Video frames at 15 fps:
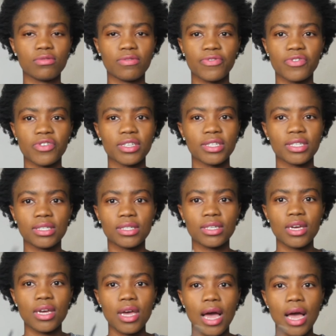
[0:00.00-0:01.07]
first,
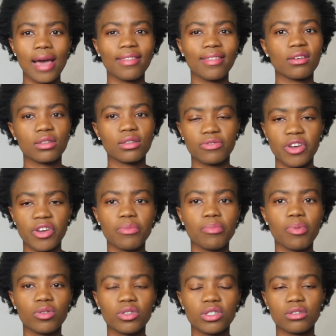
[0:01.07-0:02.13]
I think it's very
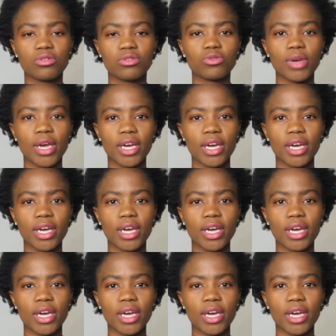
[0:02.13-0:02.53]
important to